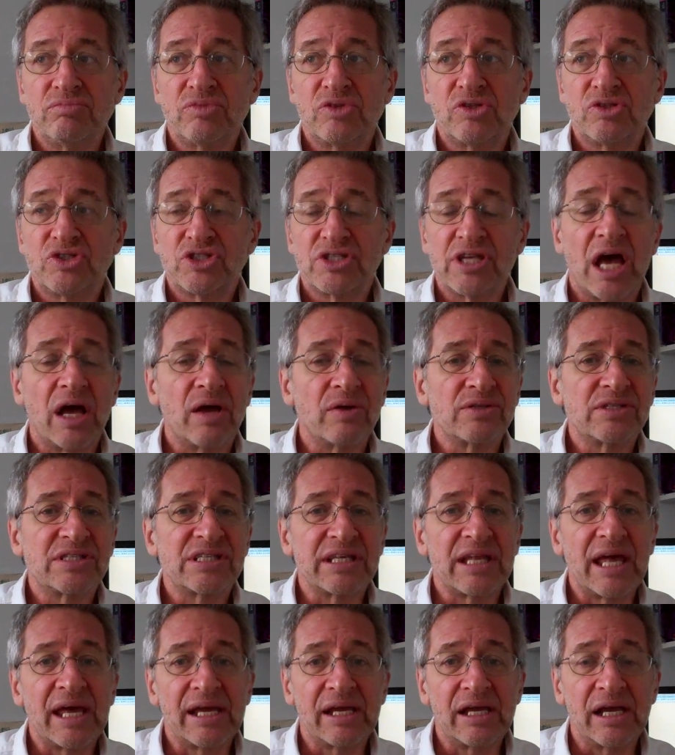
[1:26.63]
sounds
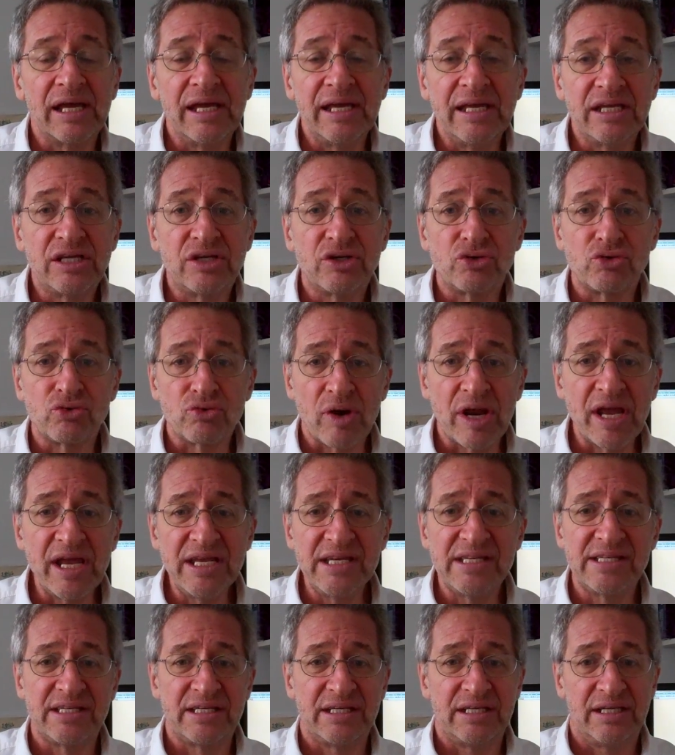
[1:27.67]
like a
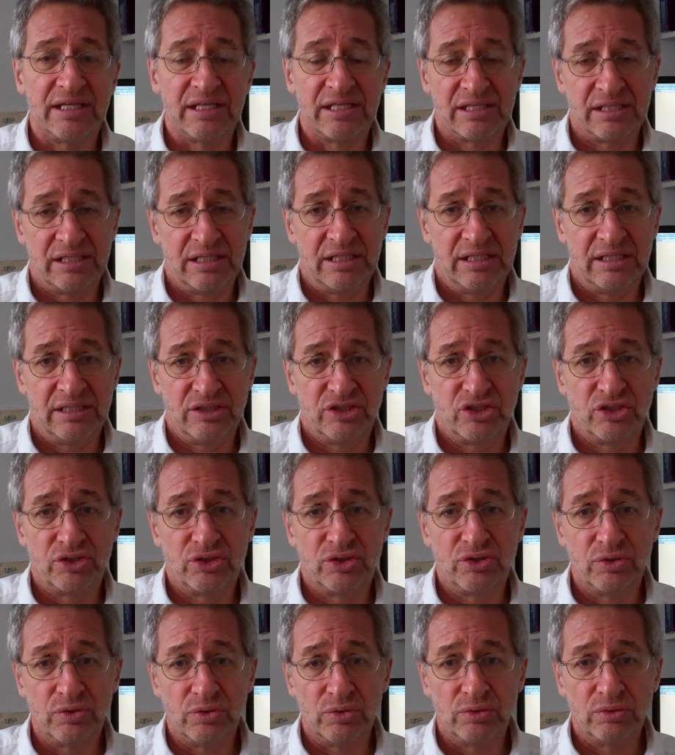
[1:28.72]
crazy thing to
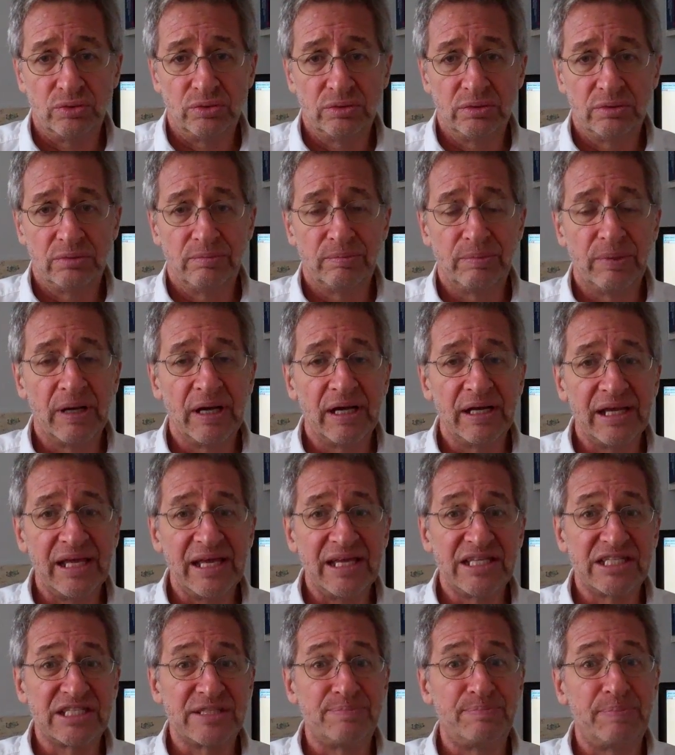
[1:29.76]
do, but
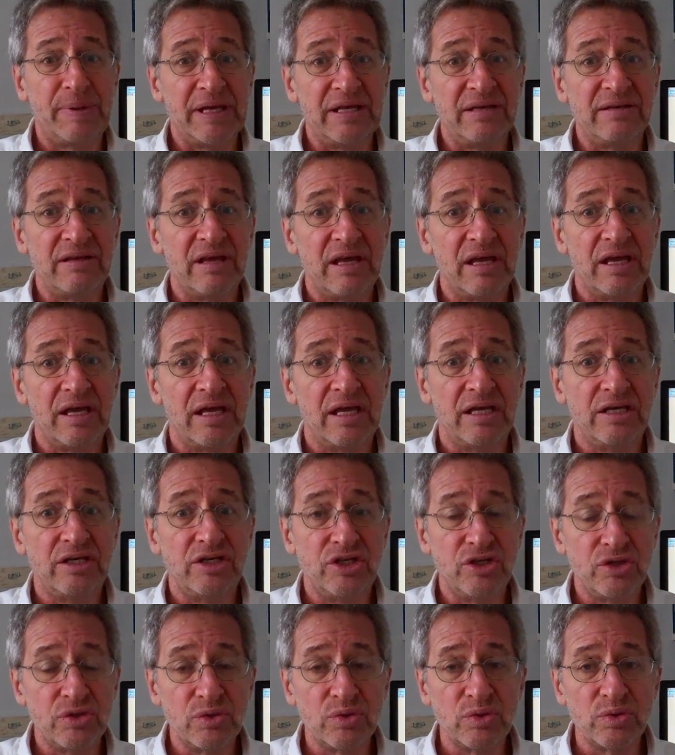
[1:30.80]
it's been in
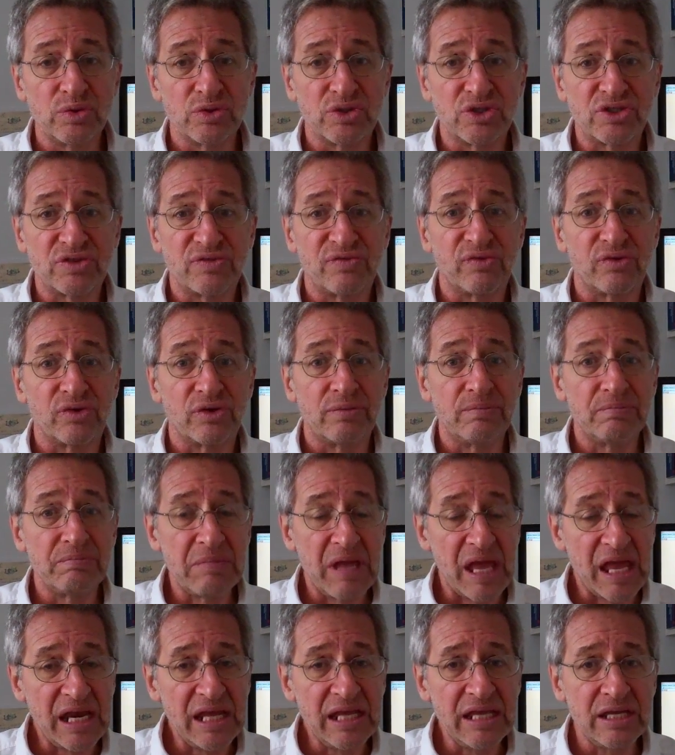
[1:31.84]
use for
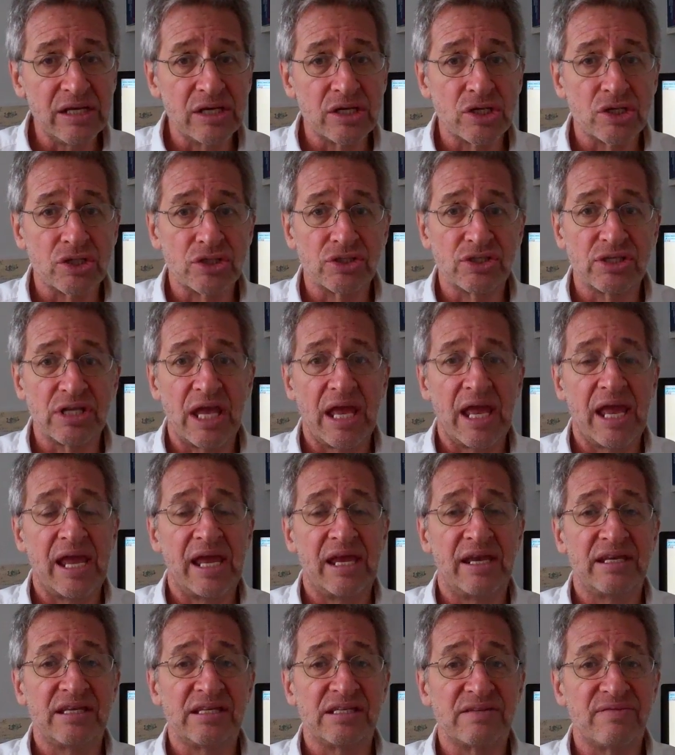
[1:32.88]
many years
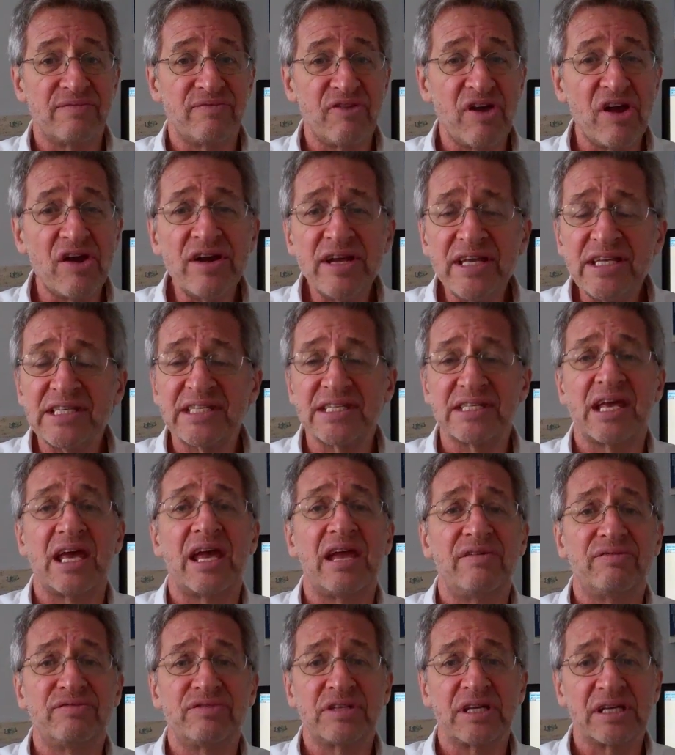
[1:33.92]
and it's a very
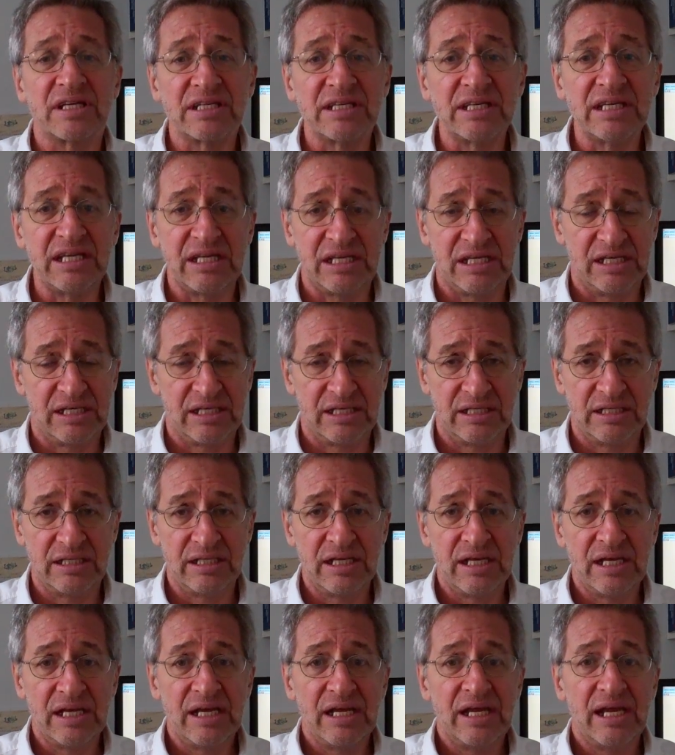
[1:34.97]
safe technique
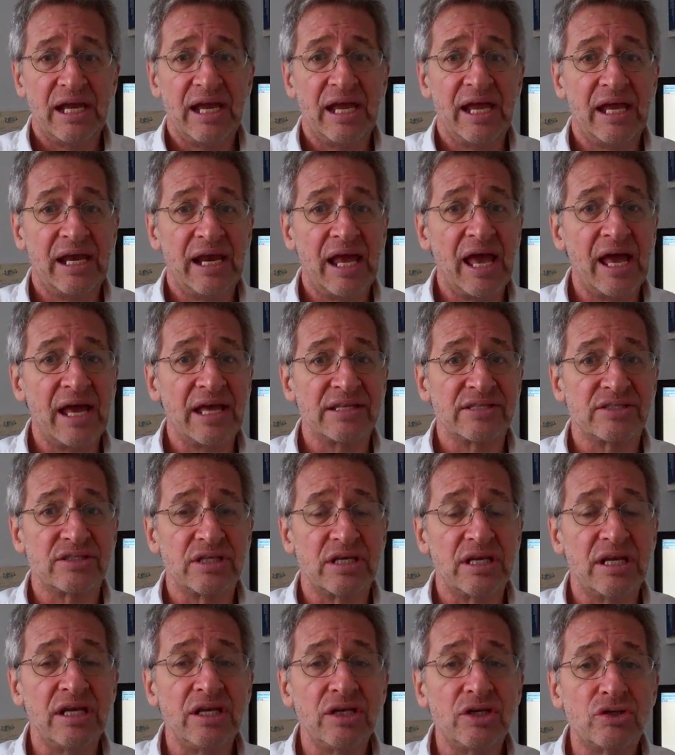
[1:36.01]
and
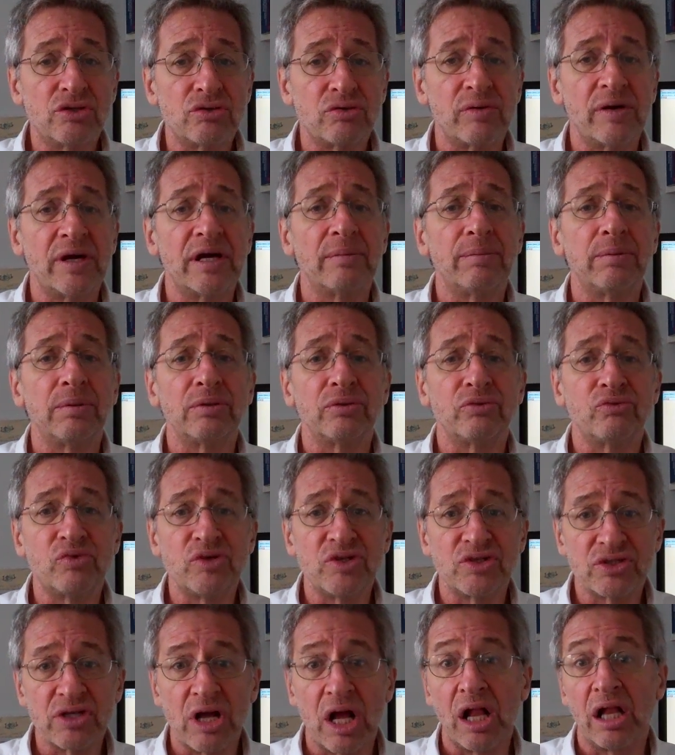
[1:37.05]
has incredible
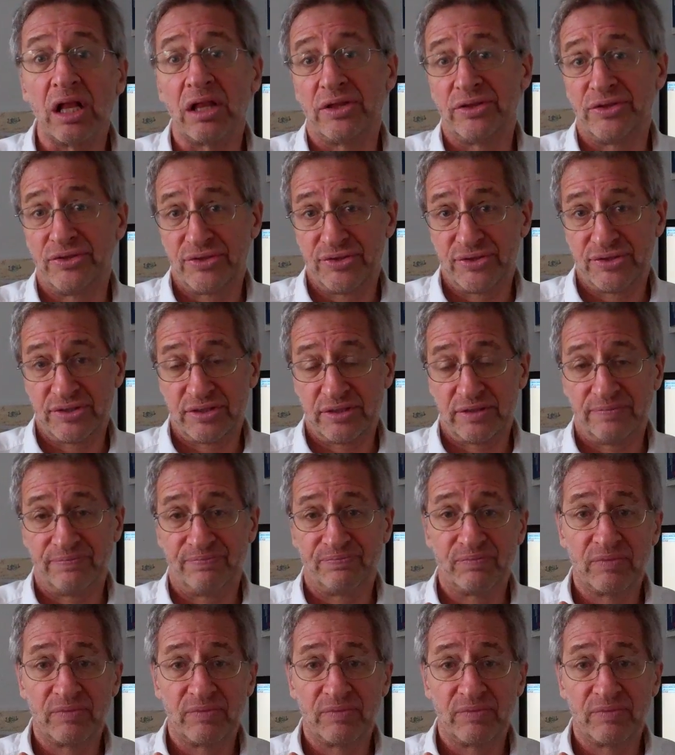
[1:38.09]
results.